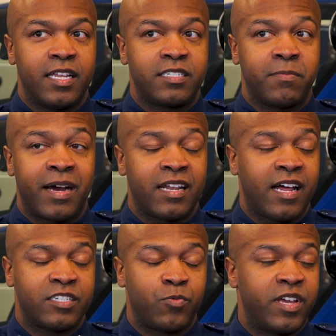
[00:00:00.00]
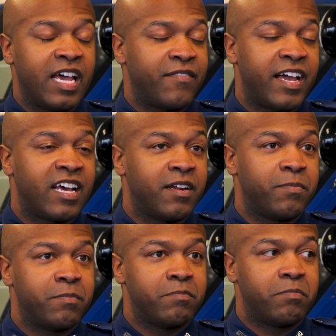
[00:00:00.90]
to my knowledge, we haven't had a
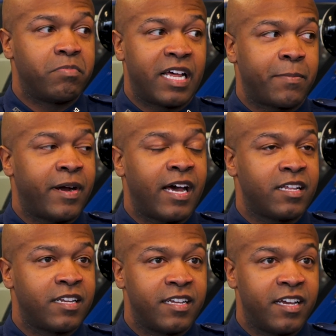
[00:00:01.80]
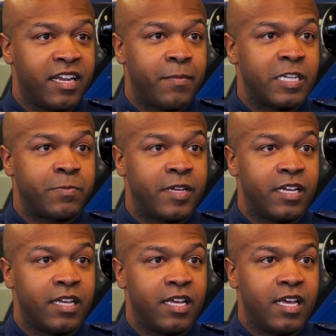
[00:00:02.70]
black pilot in
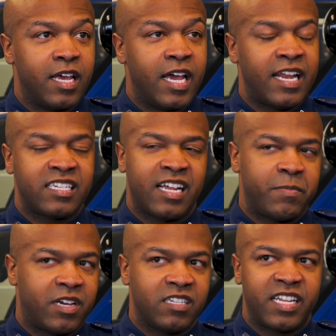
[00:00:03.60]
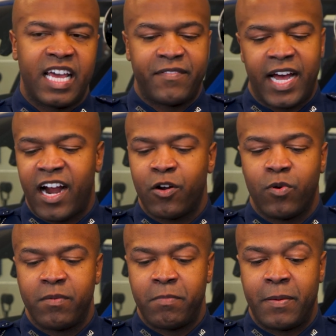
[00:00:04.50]
MSP. And that's not because they haven't hired
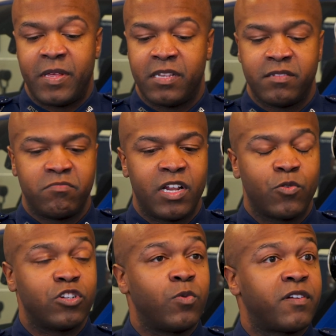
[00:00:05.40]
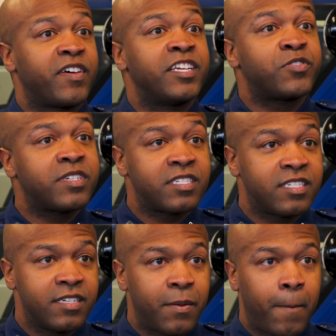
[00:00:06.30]
one. Maybe there was no one of
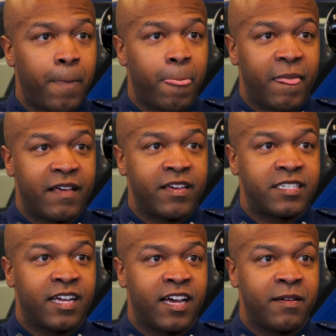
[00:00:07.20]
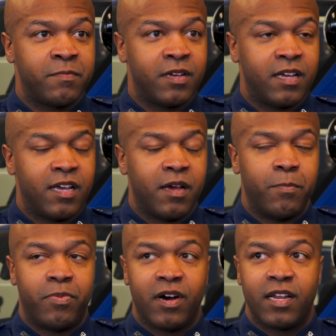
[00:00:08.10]
interest at that time.
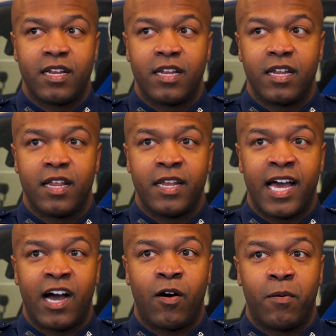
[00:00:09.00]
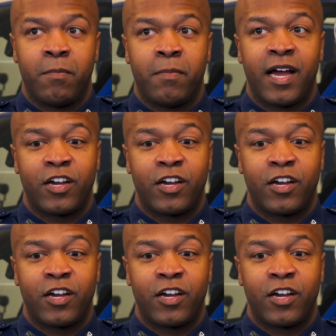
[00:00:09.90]
But now my